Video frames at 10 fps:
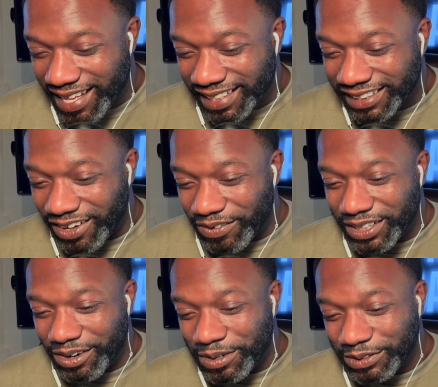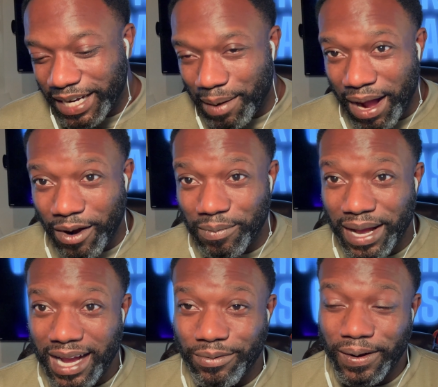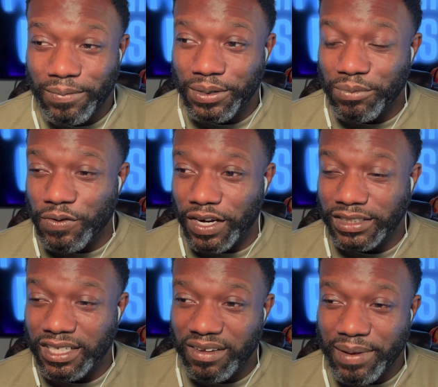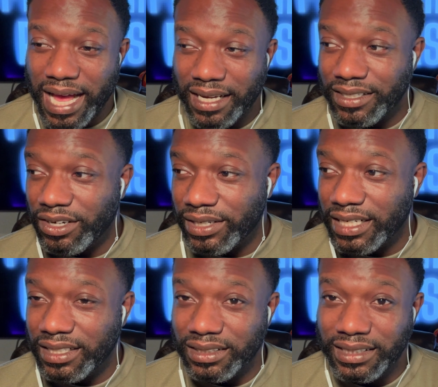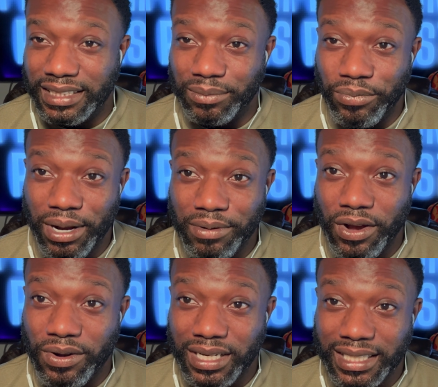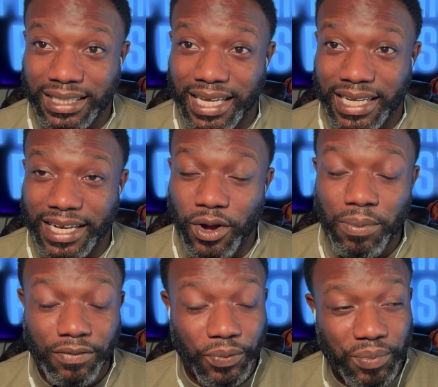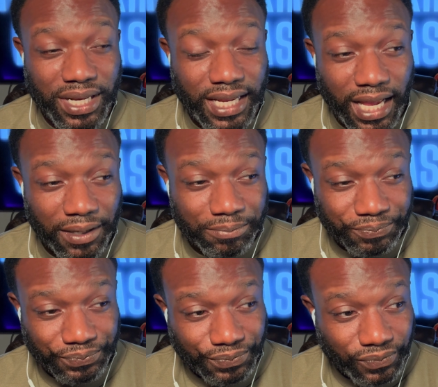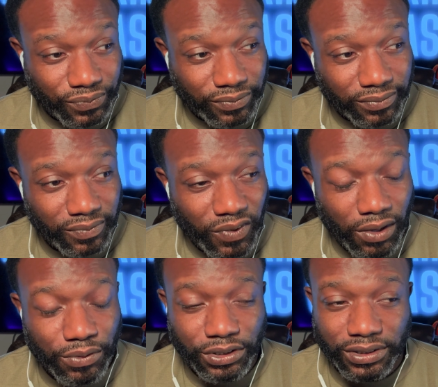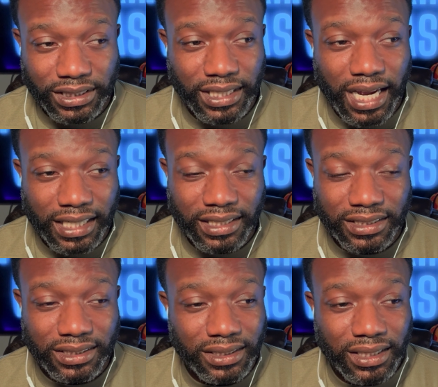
So, you know, once we got power back, we are able to move our stuff back, you know, get a get some prep going and, and get open for Monday, which was exciting because